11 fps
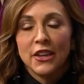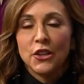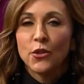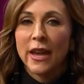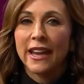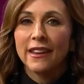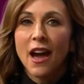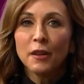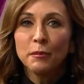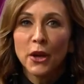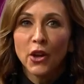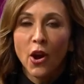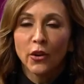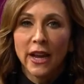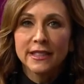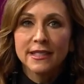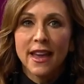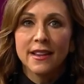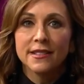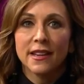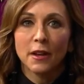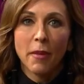You cannot put our next
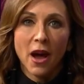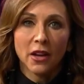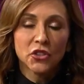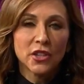guest in a box.